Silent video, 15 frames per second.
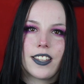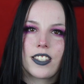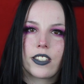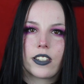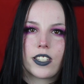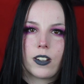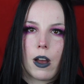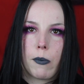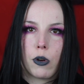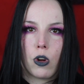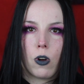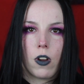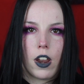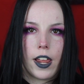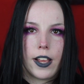so I'm
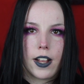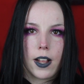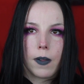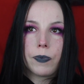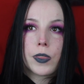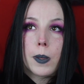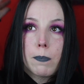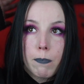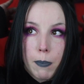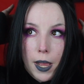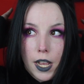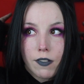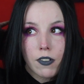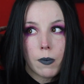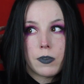not like
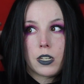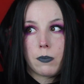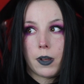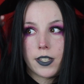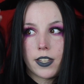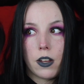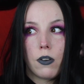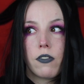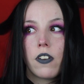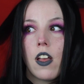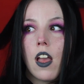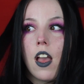bankrupting myself.